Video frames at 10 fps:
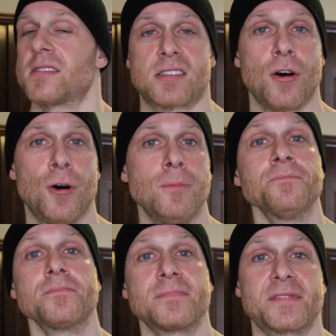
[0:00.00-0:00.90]
So
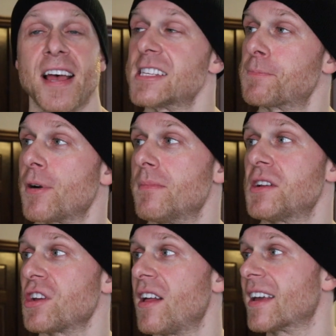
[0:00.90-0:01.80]
that's pretty
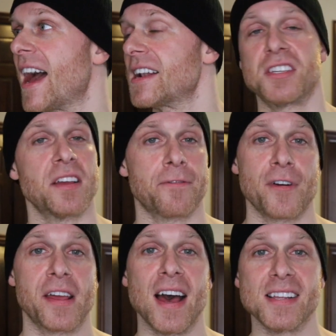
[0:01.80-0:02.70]
much all I got for
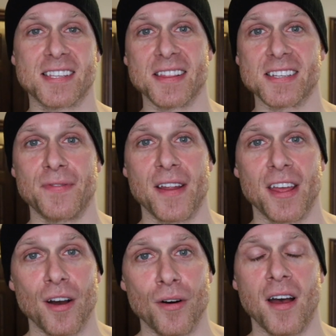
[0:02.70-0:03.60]
you guys in this
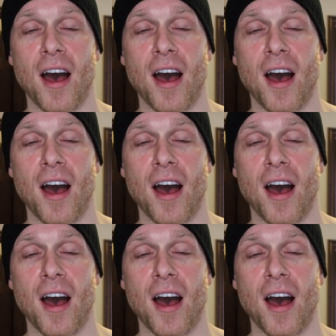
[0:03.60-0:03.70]
video.